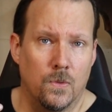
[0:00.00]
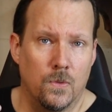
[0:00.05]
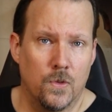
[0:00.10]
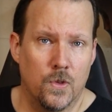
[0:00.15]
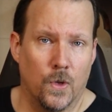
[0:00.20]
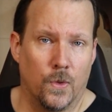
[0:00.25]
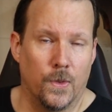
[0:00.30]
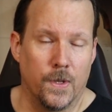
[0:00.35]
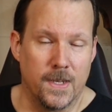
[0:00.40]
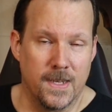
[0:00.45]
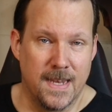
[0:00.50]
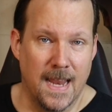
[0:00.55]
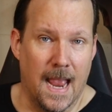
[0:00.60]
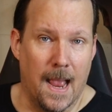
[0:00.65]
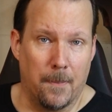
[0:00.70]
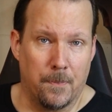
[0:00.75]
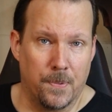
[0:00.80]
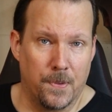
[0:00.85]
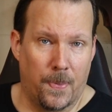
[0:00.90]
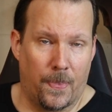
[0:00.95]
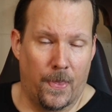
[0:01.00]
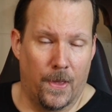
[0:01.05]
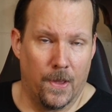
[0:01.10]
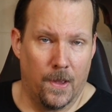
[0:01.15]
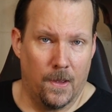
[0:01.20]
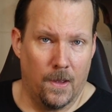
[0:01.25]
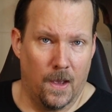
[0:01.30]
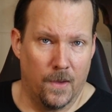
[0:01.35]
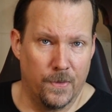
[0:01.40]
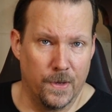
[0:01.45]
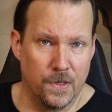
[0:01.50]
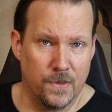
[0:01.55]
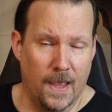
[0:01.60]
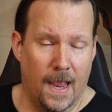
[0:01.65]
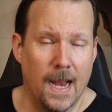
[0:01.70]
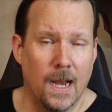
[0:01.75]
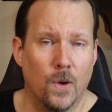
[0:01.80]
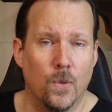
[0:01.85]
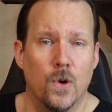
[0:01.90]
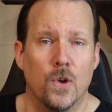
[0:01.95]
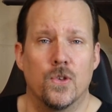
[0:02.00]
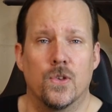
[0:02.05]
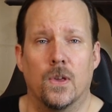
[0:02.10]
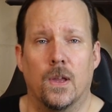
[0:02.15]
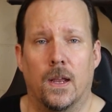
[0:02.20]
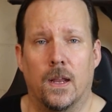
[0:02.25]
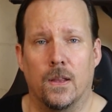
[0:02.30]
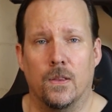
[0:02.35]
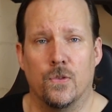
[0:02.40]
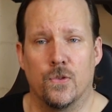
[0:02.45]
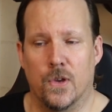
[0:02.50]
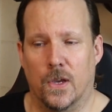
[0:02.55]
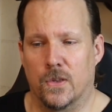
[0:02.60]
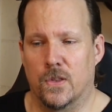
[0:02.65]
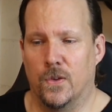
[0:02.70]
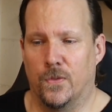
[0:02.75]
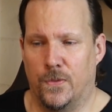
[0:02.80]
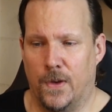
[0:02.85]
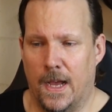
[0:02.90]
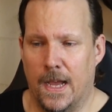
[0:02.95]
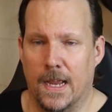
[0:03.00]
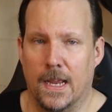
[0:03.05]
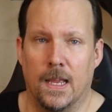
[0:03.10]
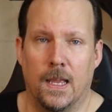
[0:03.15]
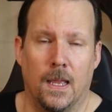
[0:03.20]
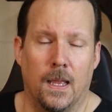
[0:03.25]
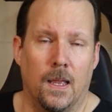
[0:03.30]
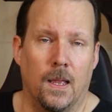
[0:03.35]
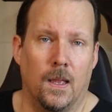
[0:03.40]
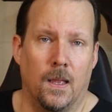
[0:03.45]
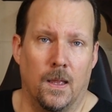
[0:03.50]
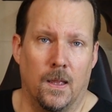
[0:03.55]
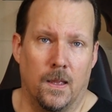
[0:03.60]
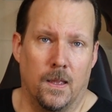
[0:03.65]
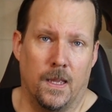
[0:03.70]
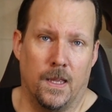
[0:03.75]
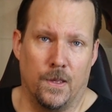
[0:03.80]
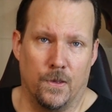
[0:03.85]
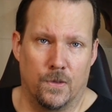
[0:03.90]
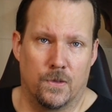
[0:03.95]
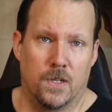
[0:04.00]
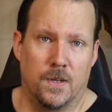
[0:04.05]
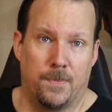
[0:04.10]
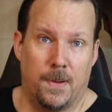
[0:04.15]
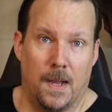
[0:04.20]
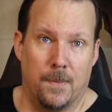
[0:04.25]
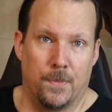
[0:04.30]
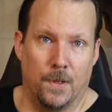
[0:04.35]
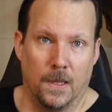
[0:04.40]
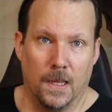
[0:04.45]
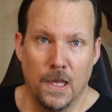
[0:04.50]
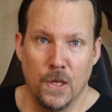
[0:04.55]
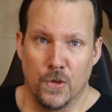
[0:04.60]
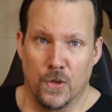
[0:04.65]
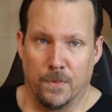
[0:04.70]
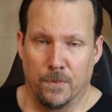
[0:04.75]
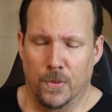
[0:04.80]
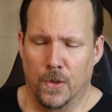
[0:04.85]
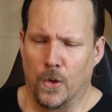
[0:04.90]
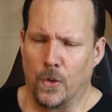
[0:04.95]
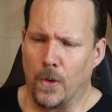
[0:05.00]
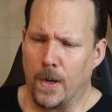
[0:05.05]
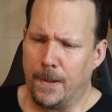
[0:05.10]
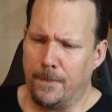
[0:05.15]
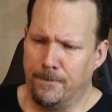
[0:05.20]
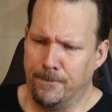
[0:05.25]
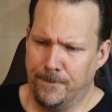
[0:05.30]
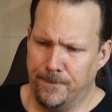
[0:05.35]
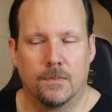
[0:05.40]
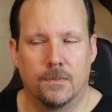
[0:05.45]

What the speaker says: show the depth of his anguish and justify his depopulation program.